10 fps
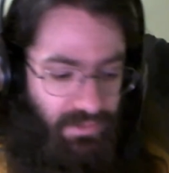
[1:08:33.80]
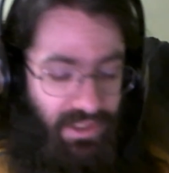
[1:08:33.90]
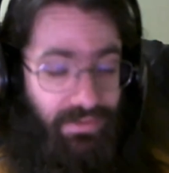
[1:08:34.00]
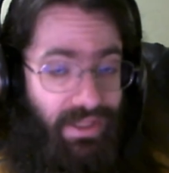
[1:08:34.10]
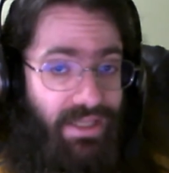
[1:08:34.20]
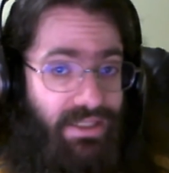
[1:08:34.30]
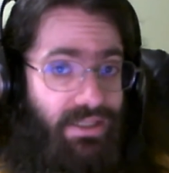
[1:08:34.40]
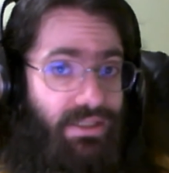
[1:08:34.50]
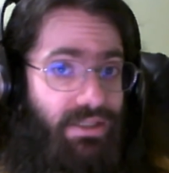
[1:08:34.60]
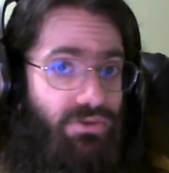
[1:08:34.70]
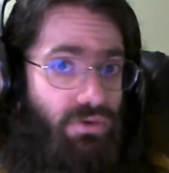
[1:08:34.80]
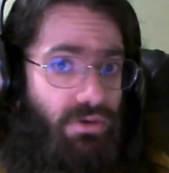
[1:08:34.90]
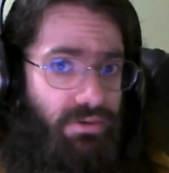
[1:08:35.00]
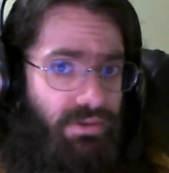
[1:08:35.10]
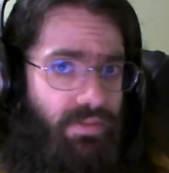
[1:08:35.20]
if the AT&T
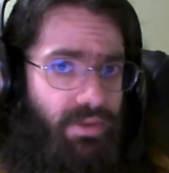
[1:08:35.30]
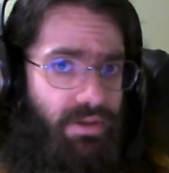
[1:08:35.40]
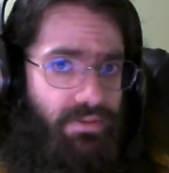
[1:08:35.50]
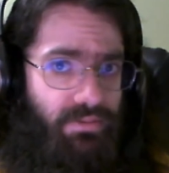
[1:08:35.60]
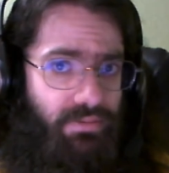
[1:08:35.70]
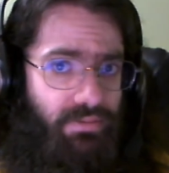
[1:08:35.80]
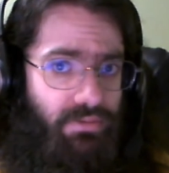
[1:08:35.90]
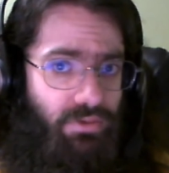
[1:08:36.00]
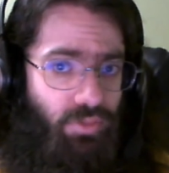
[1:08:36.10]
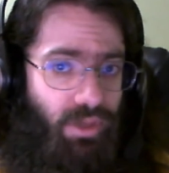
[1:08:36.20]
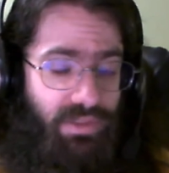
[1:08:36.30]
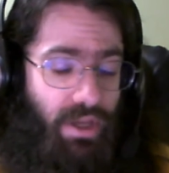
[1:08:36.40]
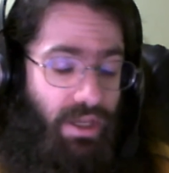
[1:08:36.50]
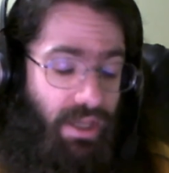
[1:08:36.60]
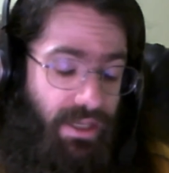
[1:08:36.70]
store or something, or Best
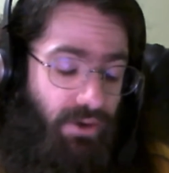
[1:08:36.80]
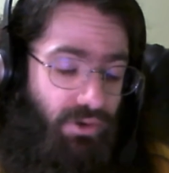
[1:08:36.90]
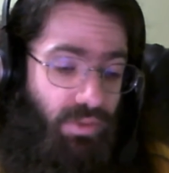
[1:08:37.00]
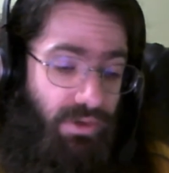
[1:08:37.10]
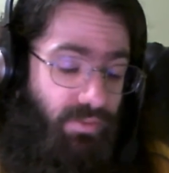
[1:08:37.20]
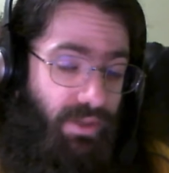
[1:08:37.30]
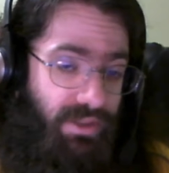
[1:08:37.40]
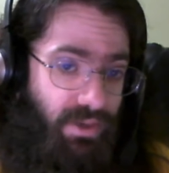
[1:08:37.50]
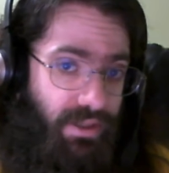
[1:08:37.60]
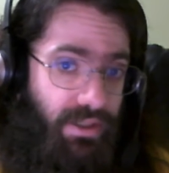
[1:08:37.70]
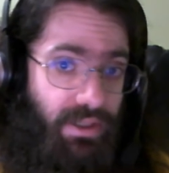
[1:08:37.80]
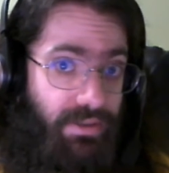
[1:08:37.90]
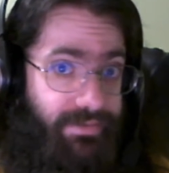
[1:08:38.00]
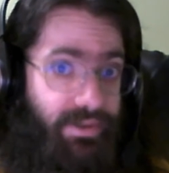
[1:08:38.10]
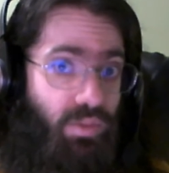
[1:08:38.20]
Buy, I doubt it, but if Best Buy
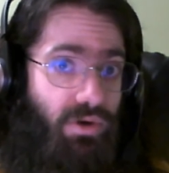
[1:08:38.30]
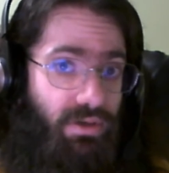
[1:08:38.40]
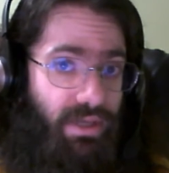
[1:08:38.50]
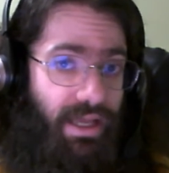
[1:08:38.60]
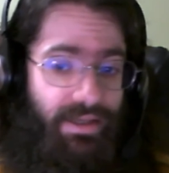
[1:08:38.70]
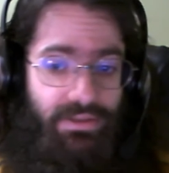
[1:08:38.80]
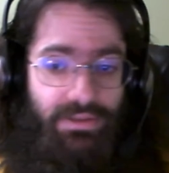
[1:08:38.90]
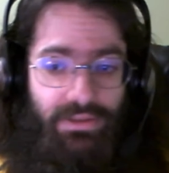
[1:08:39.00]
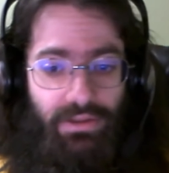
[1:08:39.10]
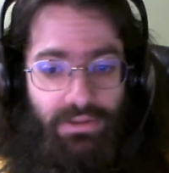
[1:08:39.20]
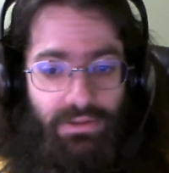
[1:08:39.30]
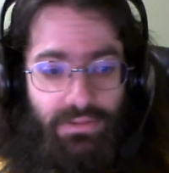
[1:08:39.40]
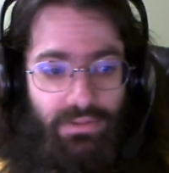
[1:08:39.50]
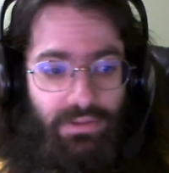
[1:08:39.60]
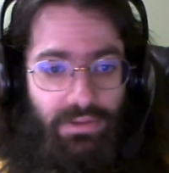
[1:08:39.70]
somewhere has
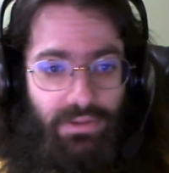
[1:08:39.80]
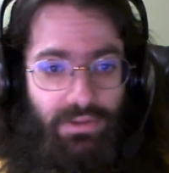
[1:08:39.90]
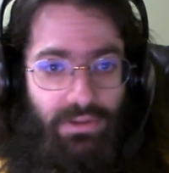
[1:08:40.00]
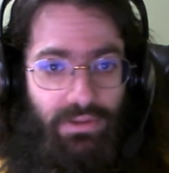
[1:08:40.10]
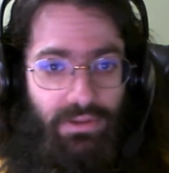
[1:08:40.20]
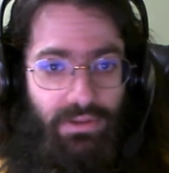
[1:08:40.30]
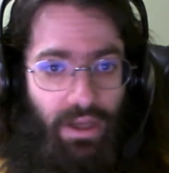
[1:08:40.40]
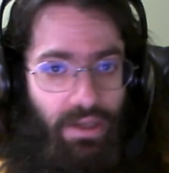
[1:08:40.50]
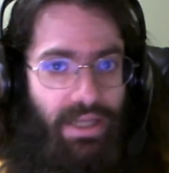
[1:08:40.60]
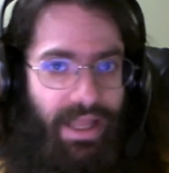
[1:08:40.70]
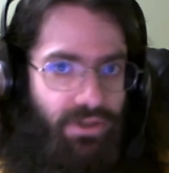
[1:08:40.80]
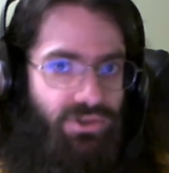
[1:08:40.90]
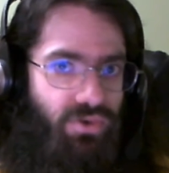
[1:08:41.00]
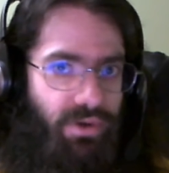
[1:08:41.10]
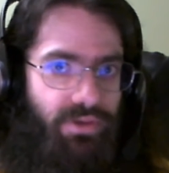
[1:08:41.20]
an
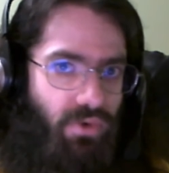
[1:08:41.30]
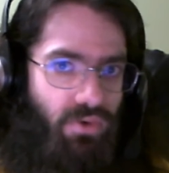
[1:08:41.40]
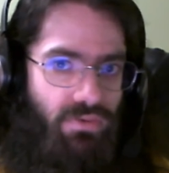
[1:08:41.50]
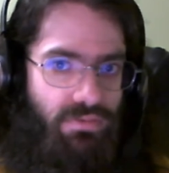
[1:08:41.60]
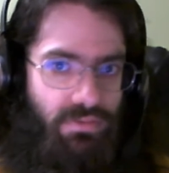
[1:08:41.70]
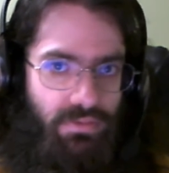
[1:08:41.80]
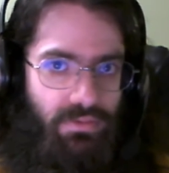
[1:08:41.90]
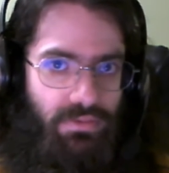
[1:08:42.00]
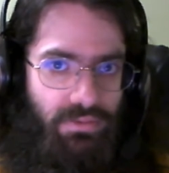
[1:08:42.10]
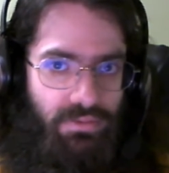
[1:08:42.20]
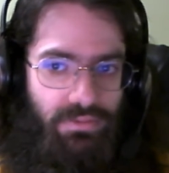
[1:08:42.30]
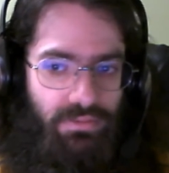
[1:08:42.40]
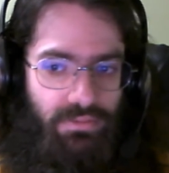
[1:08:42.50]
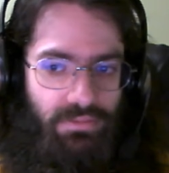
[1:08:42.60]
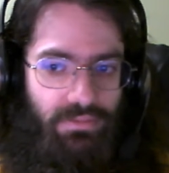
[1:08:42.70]
Android phone
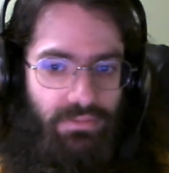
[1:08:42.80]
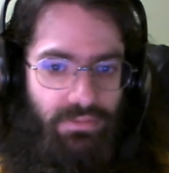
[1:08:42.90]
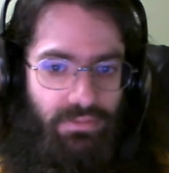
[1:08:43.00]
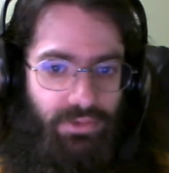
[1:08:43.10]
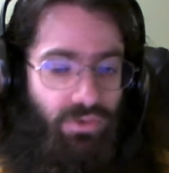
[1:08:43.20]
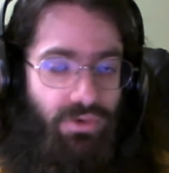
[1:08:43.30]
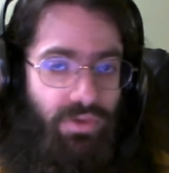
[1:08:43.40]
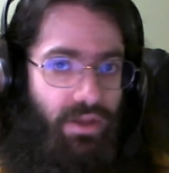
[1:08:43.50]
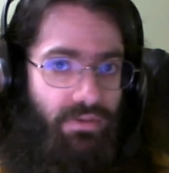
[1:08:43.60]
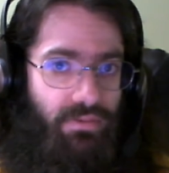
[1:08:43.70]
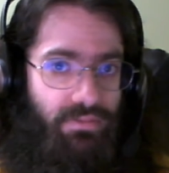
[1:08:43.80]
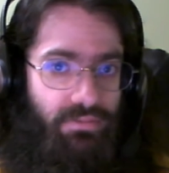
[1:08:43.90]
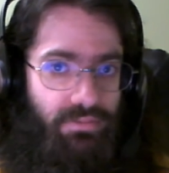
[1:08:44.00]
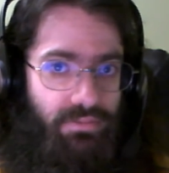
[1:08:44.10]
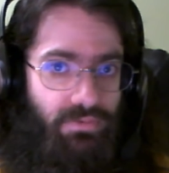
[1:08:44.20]
newer than
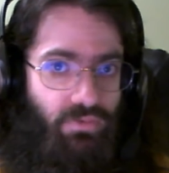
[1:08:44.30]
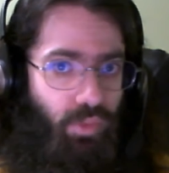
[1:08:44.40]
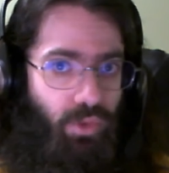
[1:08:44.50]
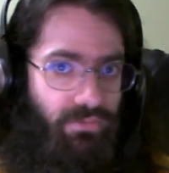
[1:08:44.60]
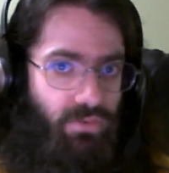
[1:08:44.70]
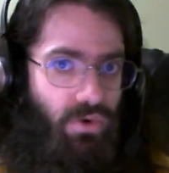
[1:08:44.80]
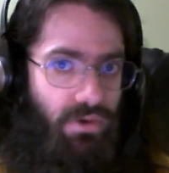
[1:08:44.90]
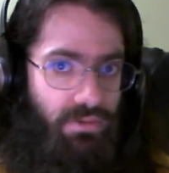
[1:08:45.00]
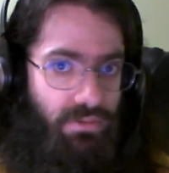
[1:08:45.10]
4.4